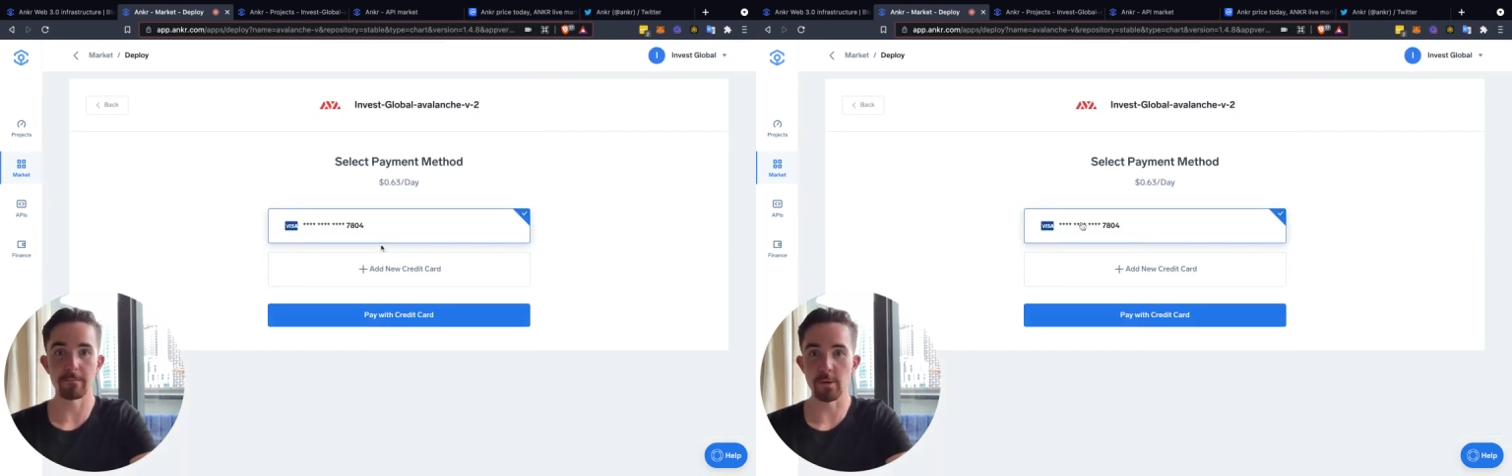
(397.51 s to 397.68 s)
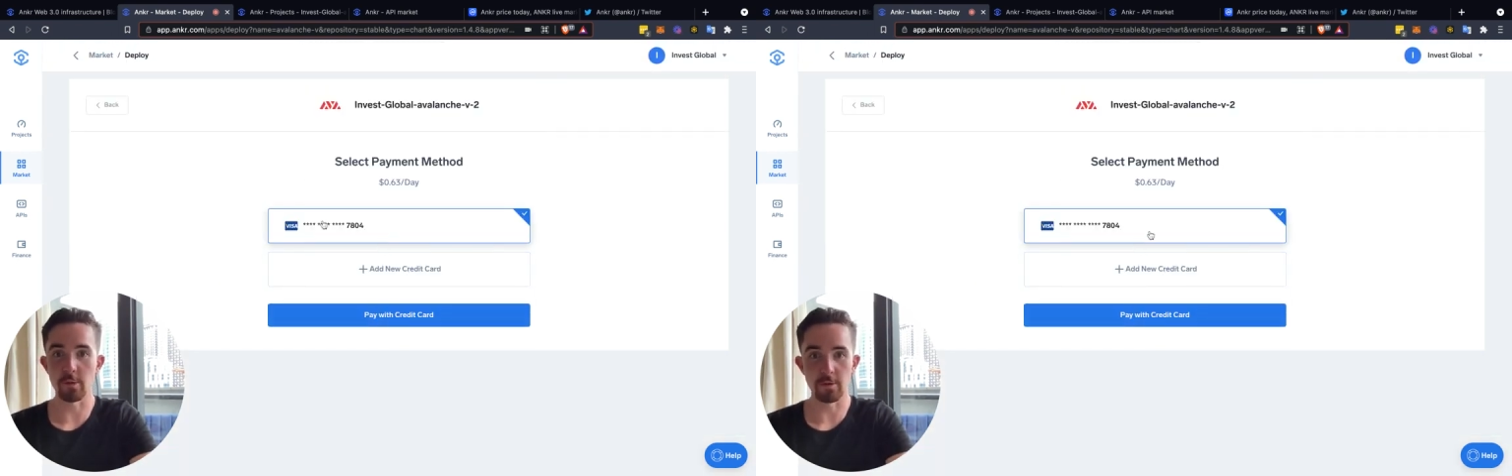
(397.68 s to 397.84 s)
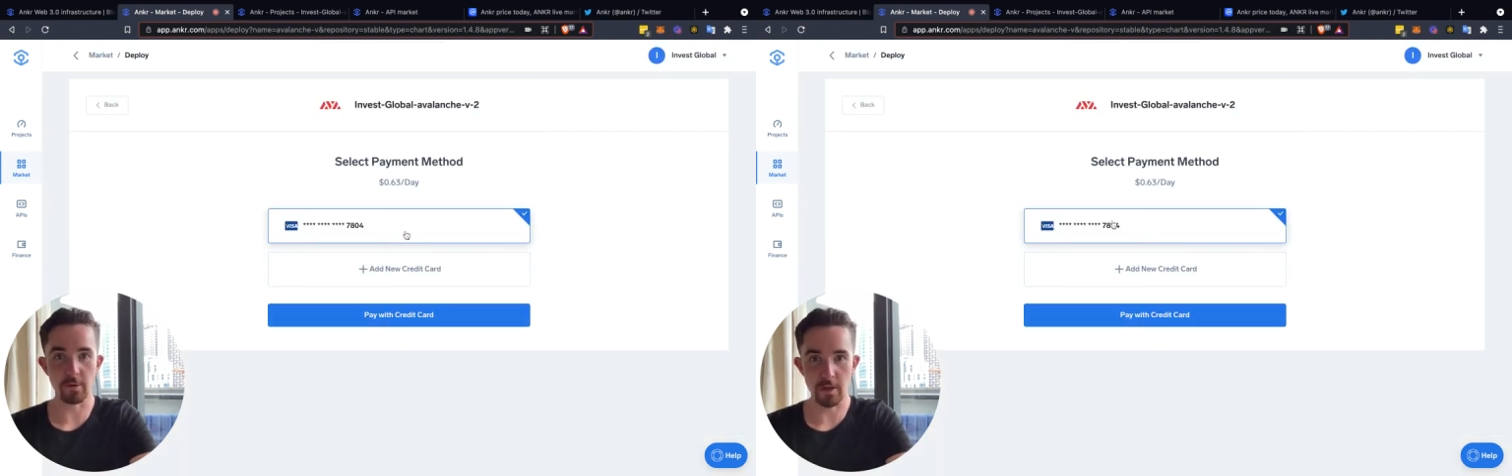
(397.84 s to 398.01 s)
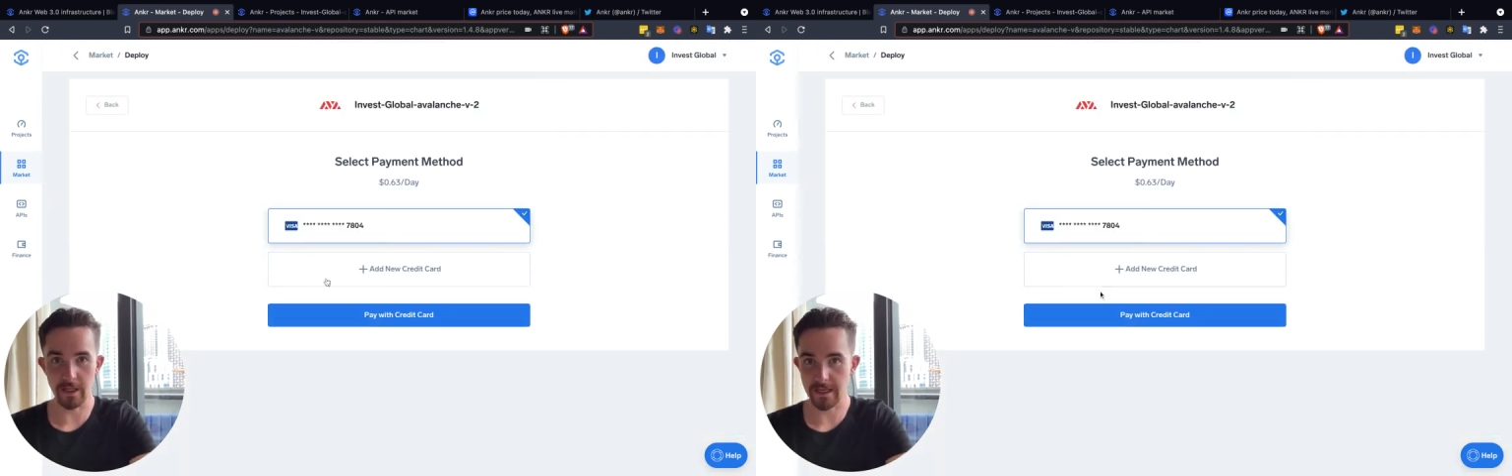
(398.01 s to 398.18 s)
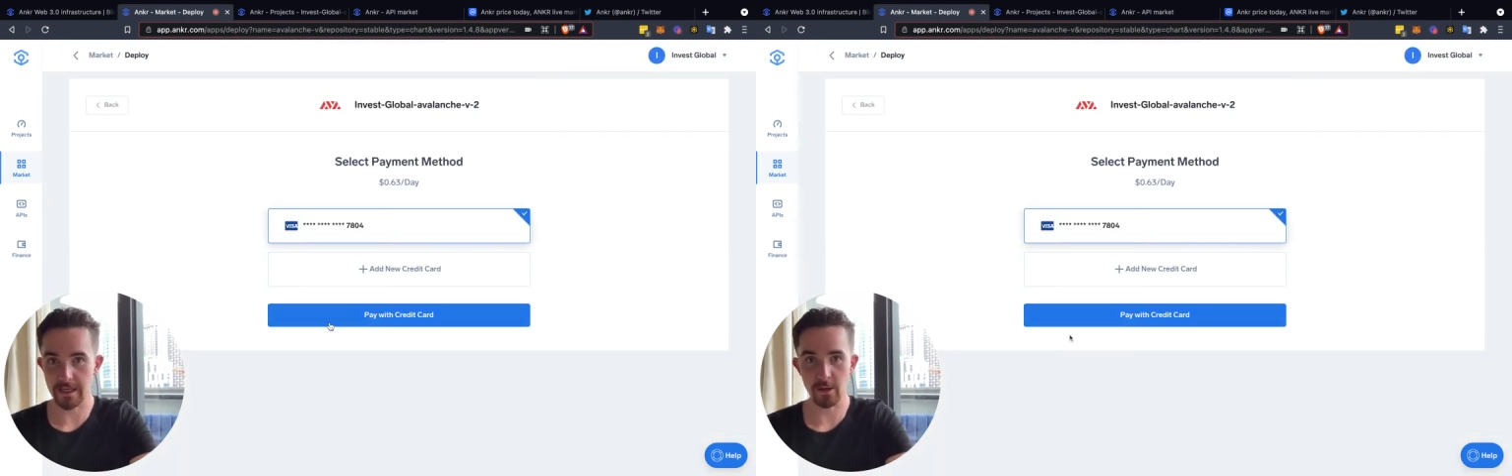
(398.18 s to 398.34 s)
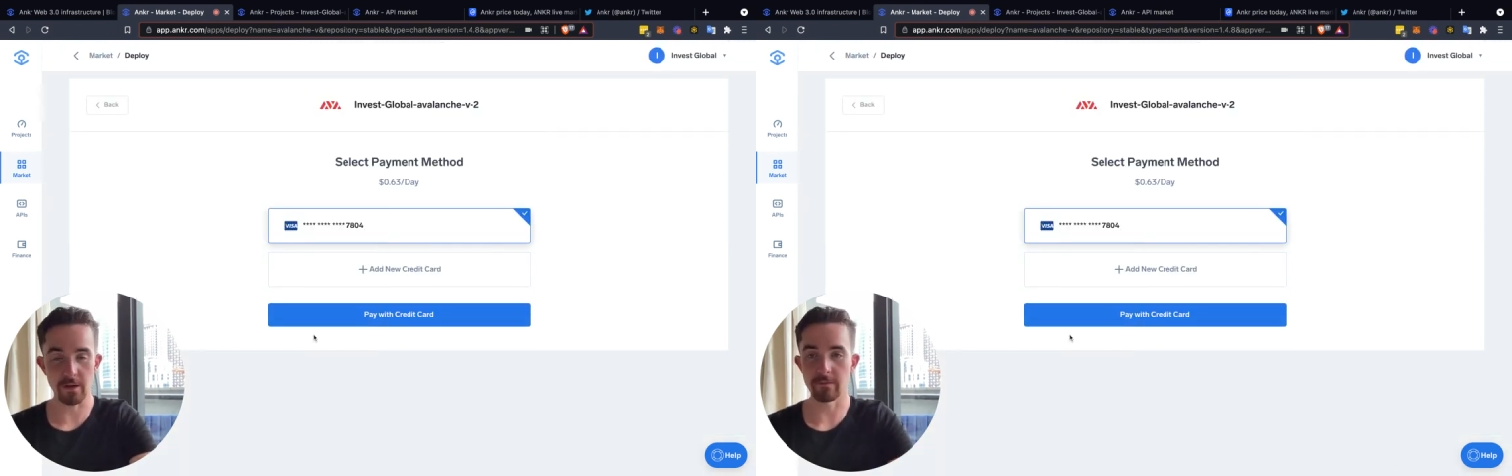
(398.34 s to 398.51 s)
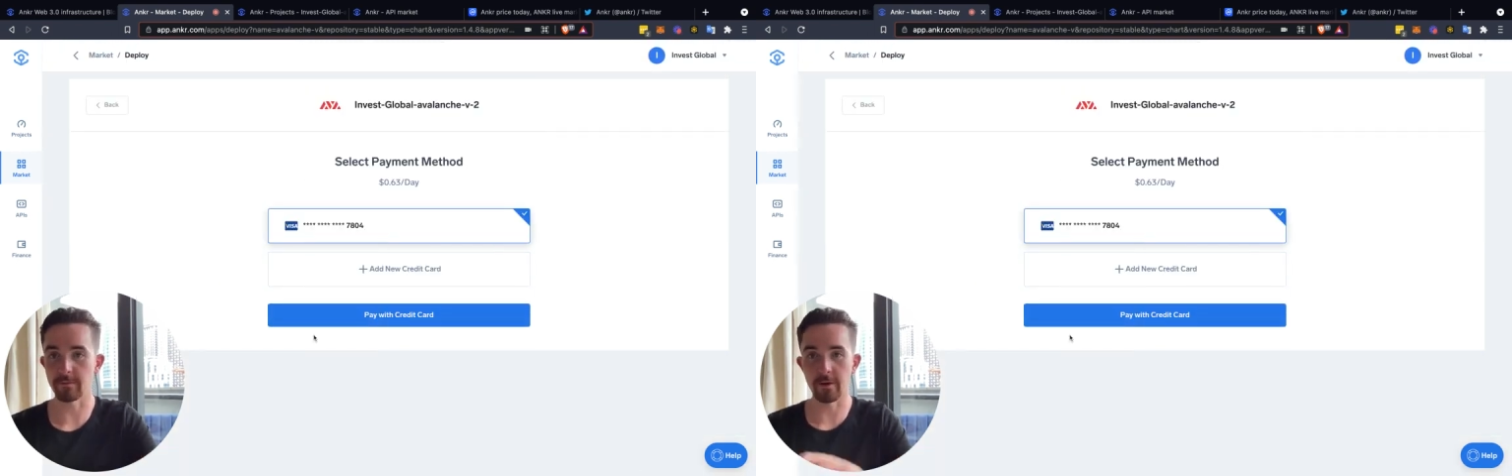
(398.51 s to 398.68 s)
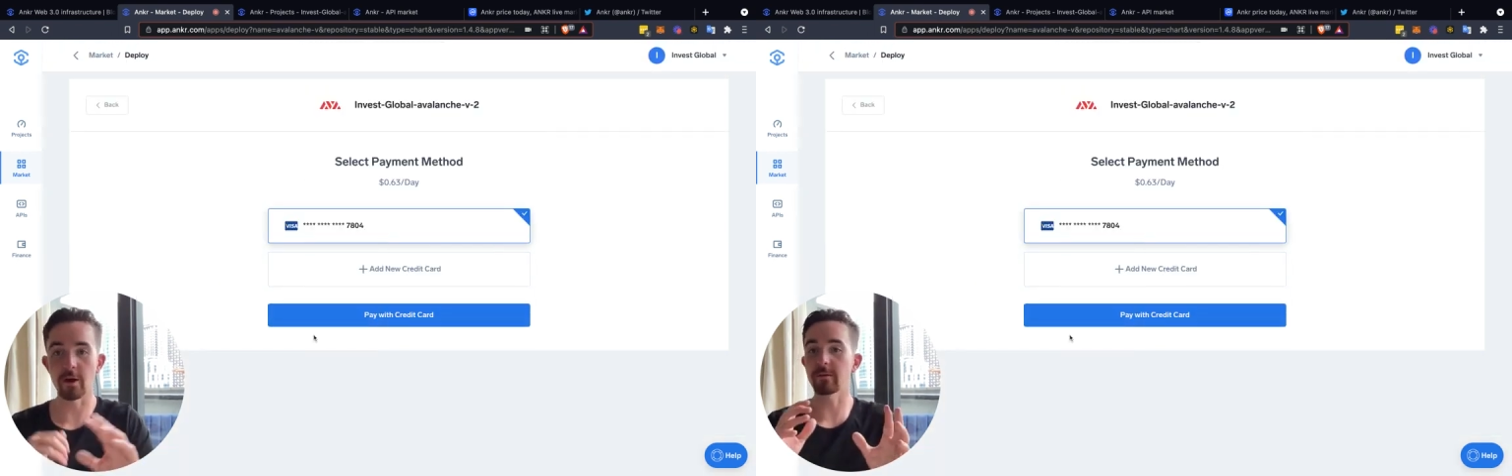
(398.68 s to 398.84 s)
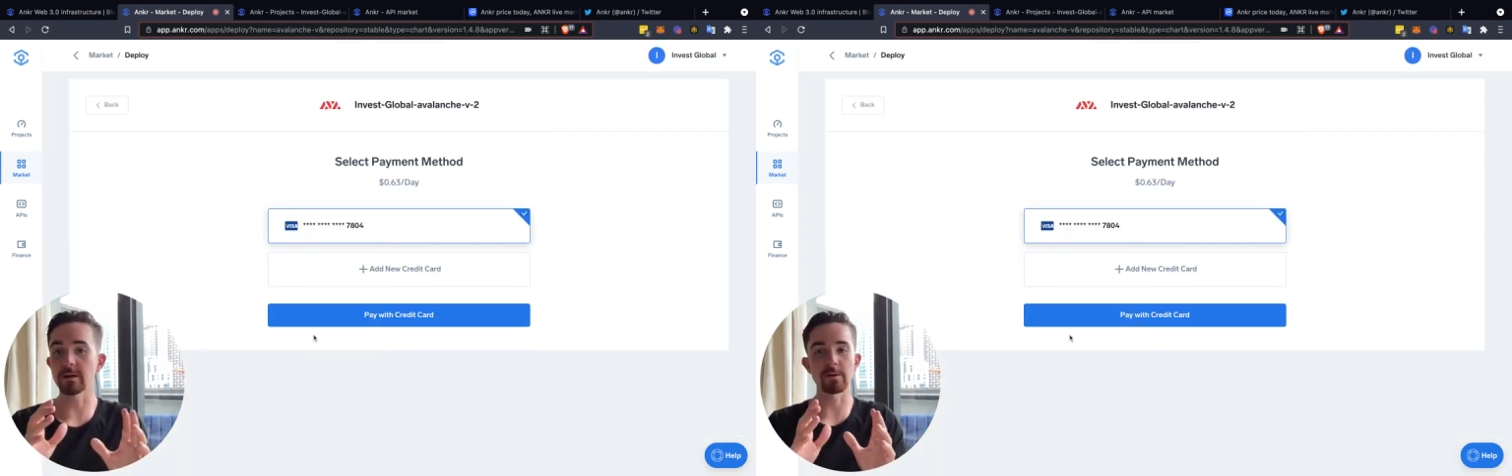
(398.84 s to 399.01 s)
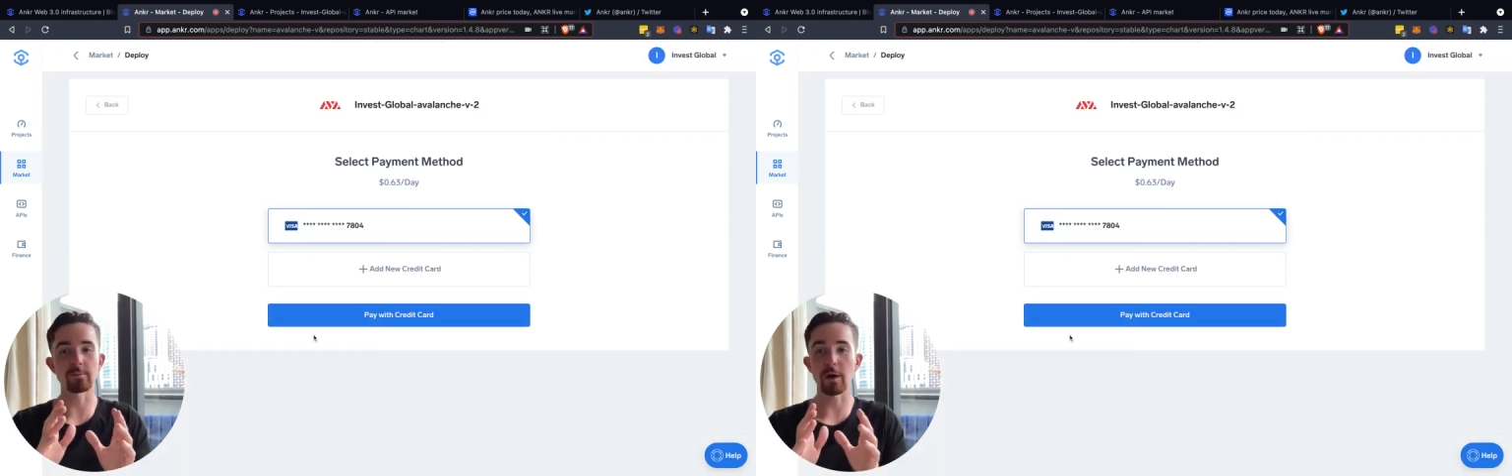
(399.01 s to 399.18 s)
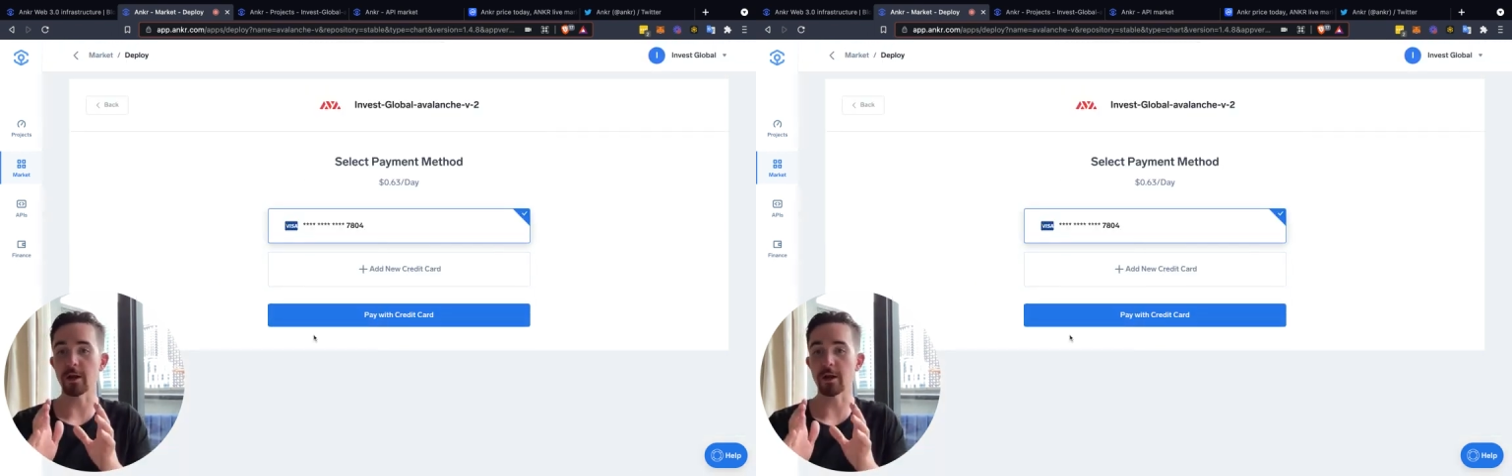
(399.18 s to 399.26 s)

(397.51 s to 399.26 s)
You click here, very, very simple.